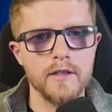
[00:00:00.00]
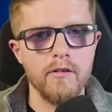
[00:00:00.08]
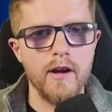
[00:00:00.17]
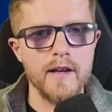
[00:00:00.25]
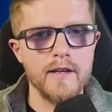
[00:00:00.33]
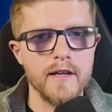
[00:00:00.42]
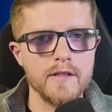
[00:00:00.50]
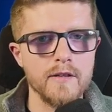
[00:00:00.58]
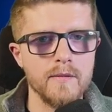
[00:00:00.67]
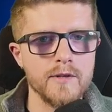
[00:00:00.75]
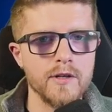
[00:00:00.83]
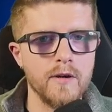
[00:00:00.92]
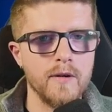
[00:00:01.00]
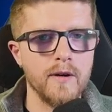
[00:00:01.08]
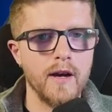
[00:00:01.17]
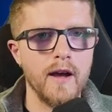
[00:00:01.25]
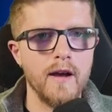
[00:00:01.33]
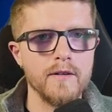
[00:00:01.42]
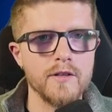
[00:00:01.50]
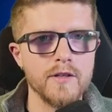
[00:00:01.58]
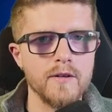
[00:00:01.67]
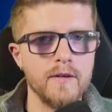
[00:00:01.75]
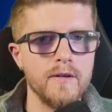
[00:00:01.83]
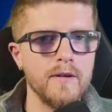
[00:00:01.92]
create a desktop shortcut,
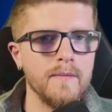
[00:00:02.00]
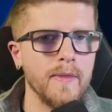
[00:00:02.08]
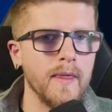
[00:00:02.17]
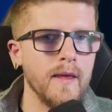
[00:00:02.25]
sure.